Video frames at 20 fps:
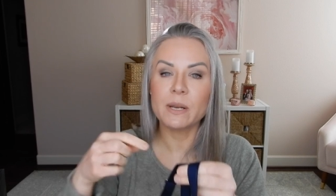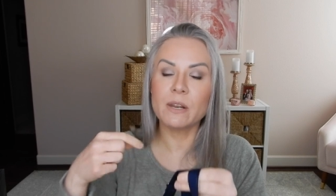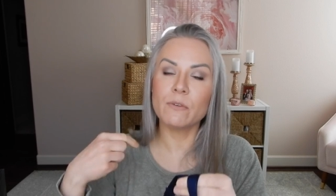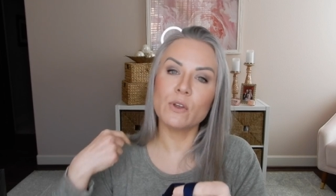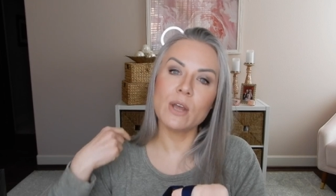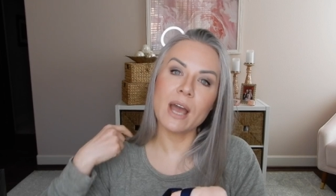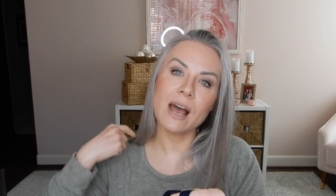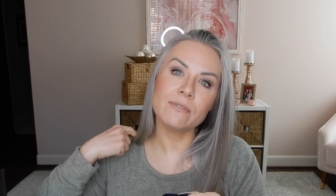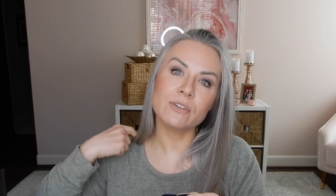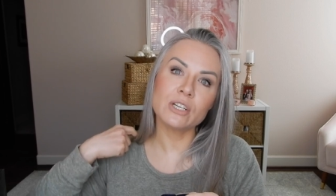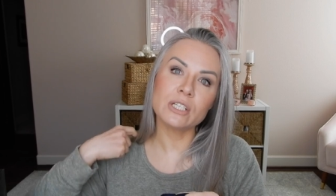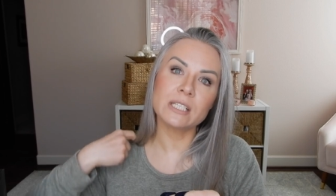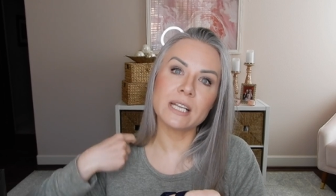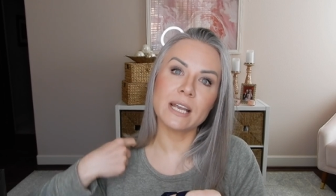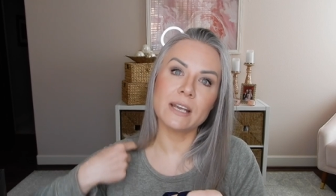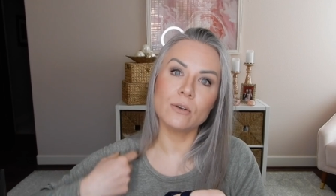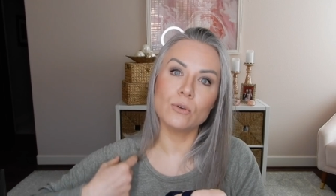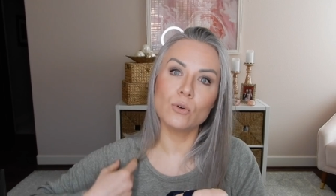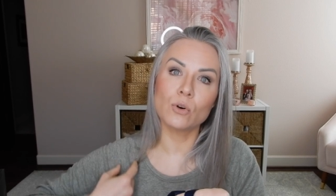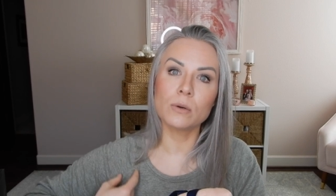But if you have just
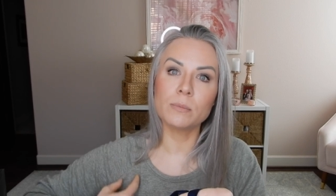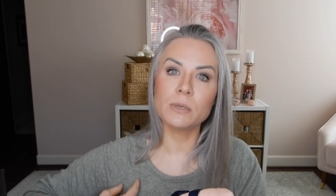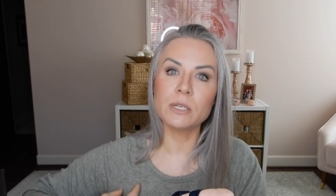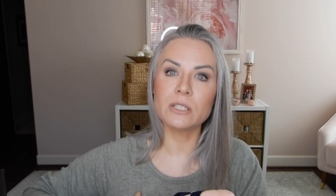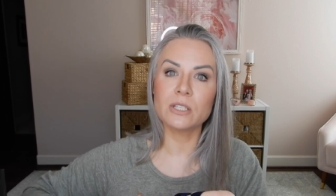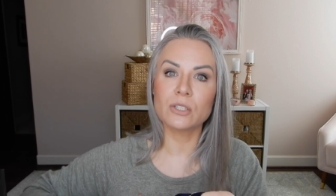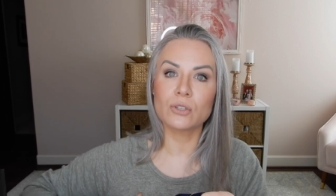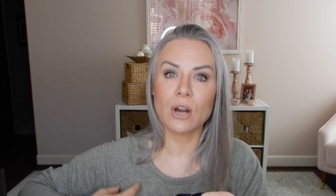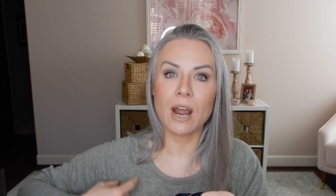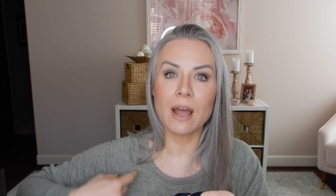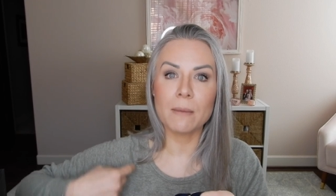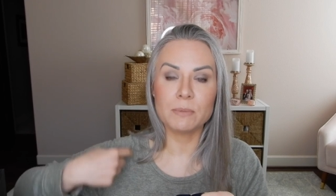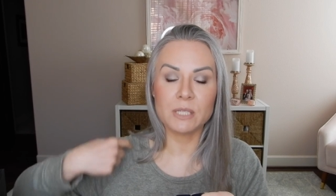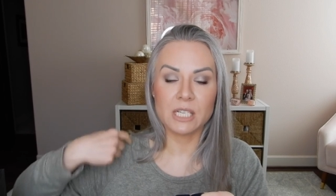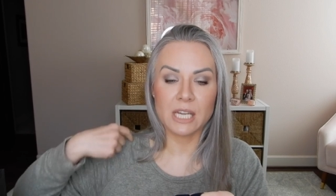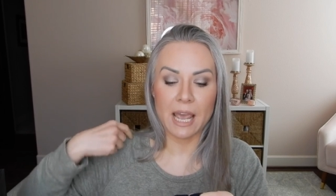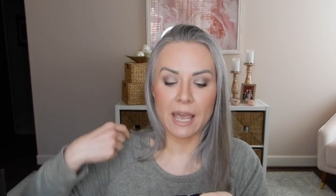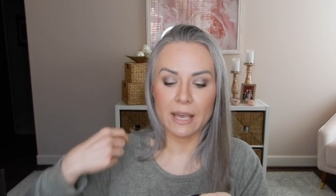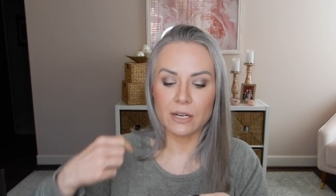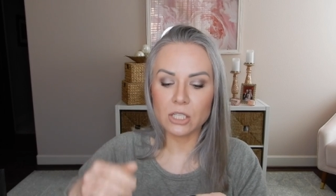a normal strap
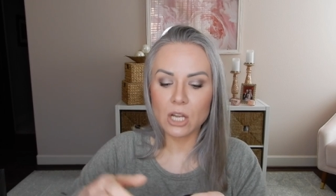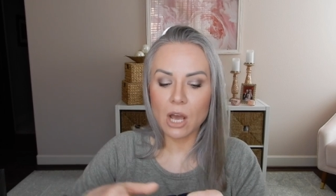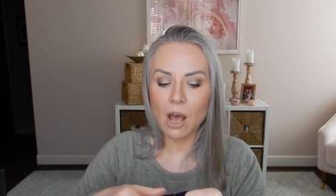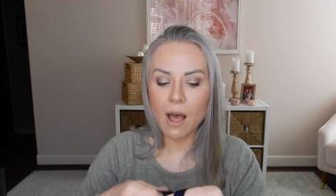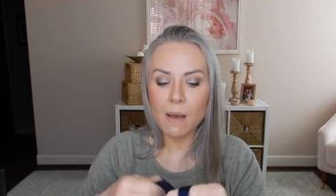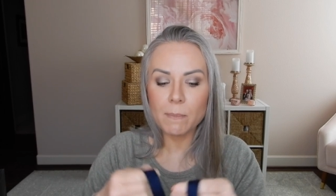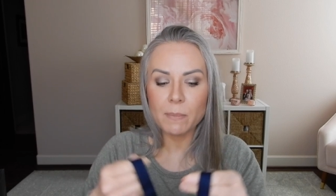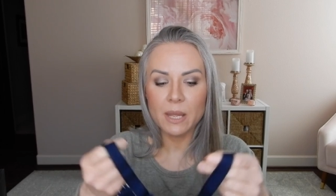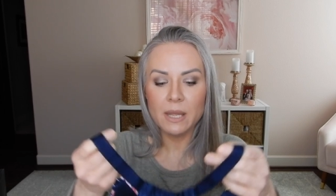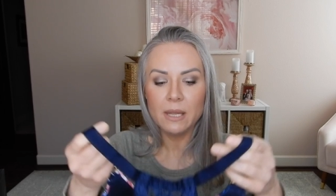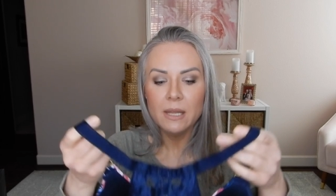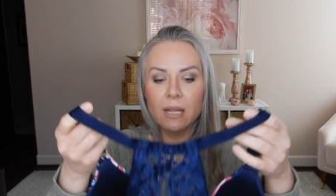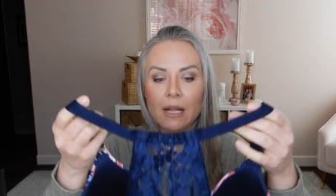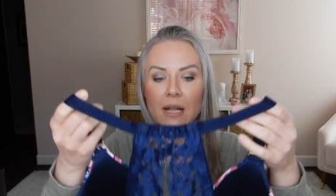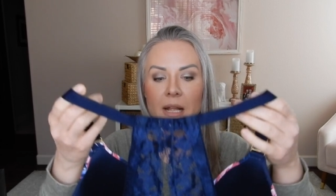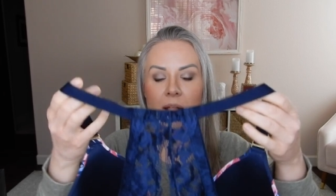tank top,